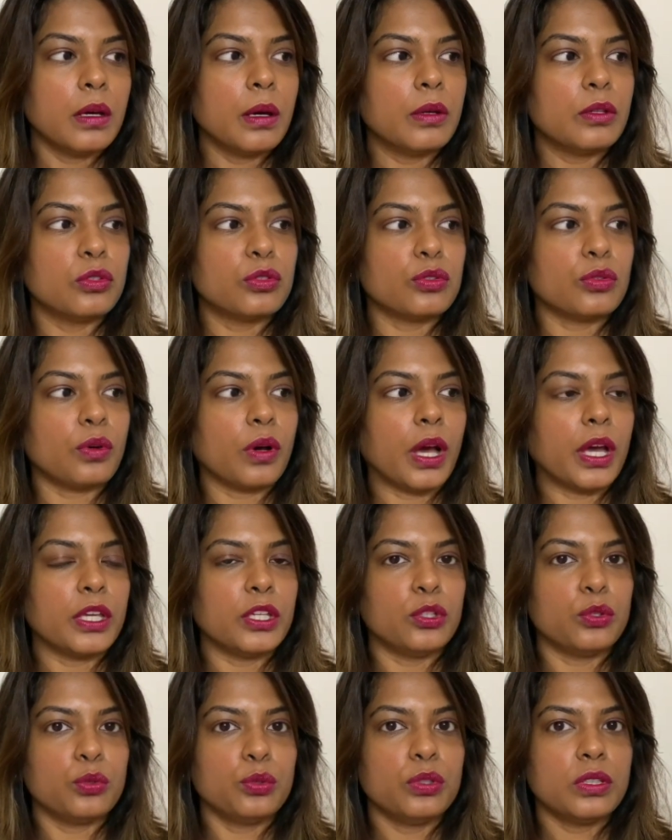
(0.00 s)
So I
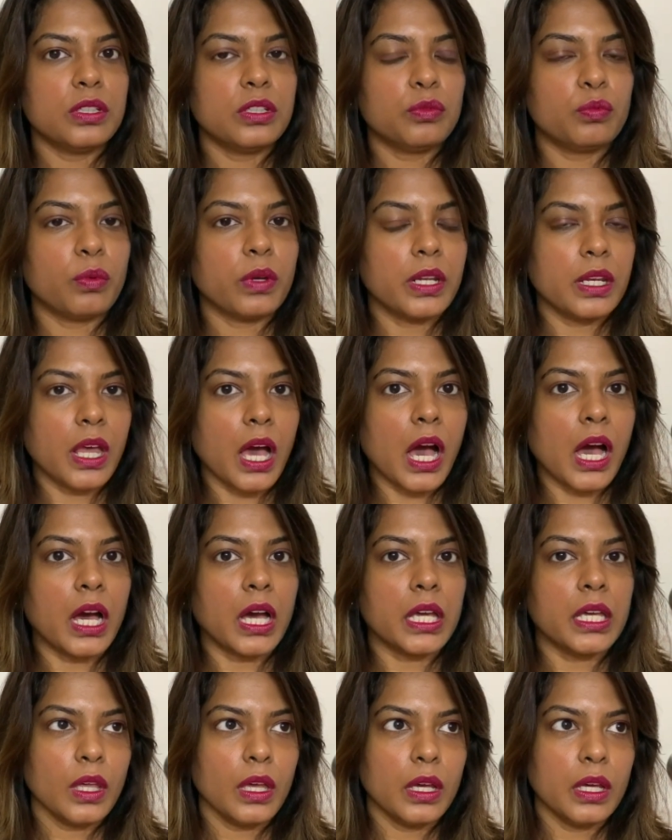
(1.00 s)
use it when
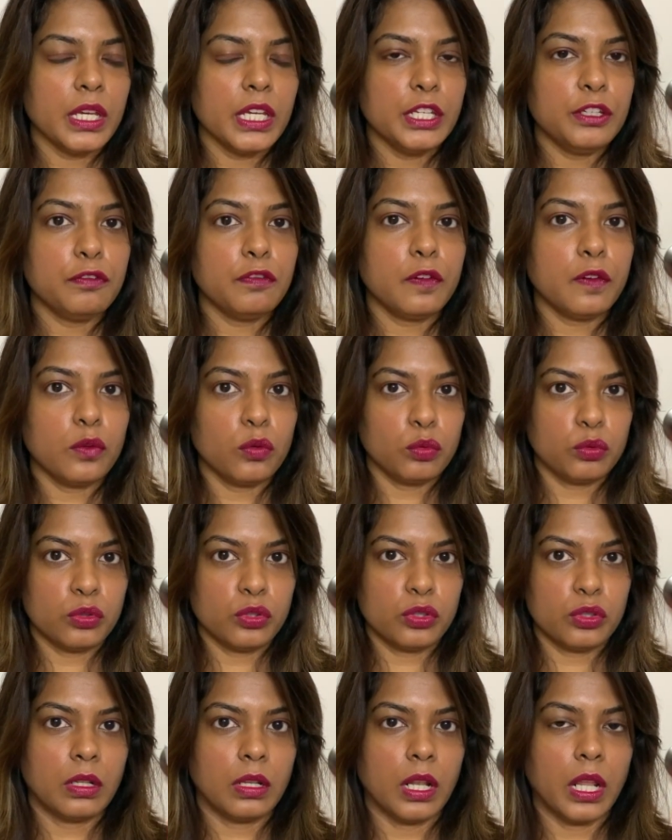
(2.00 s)
I eat
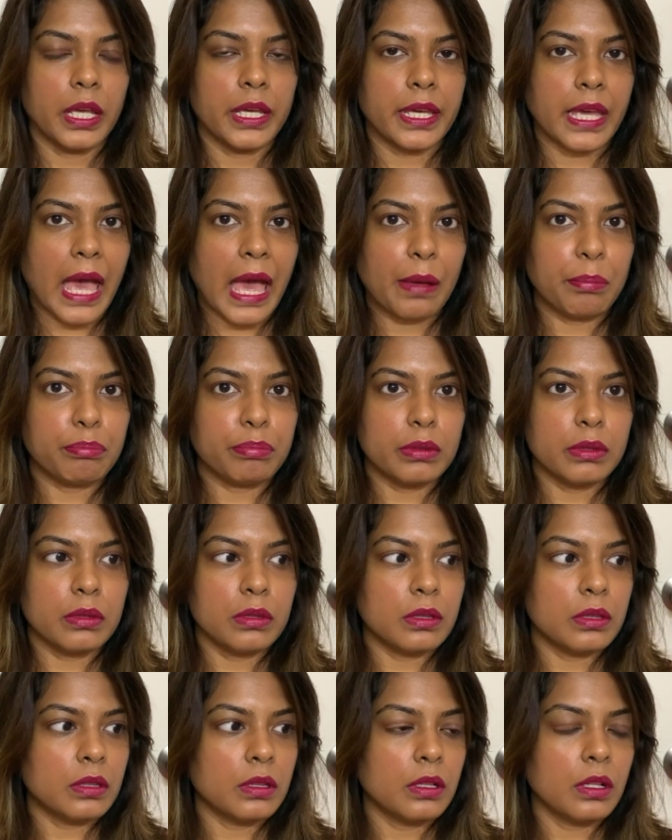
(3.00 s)
fruits like
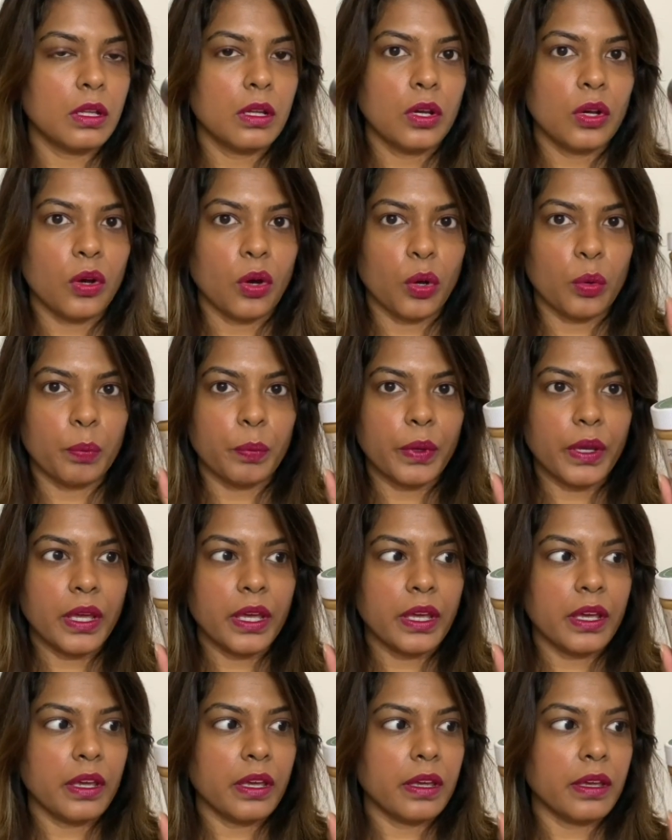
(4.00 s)
apple or
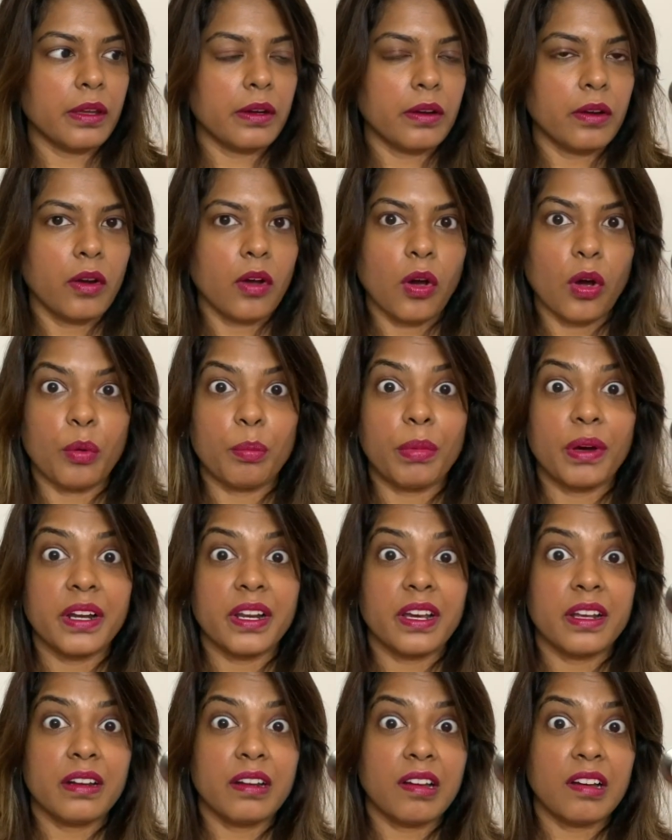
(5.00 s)
pear or
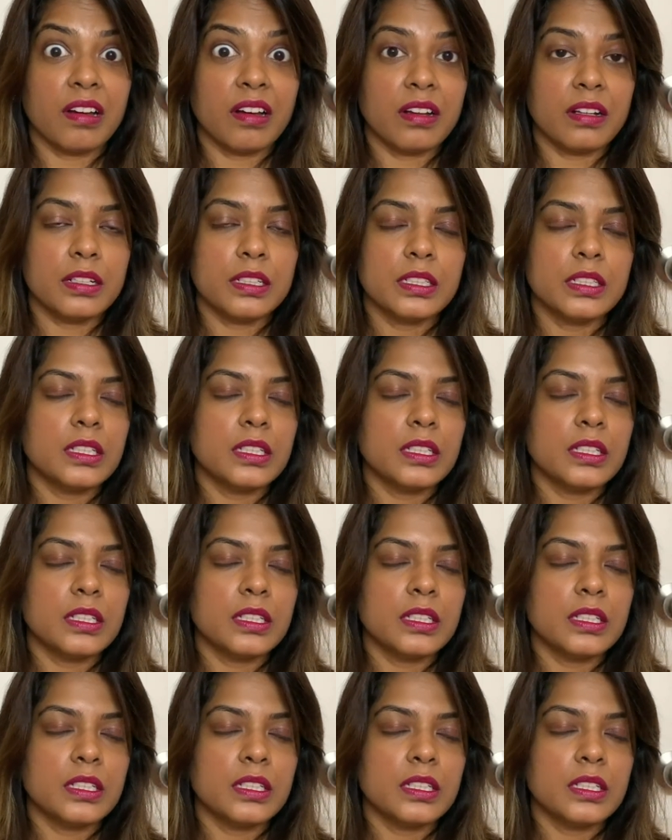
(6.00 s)
banana.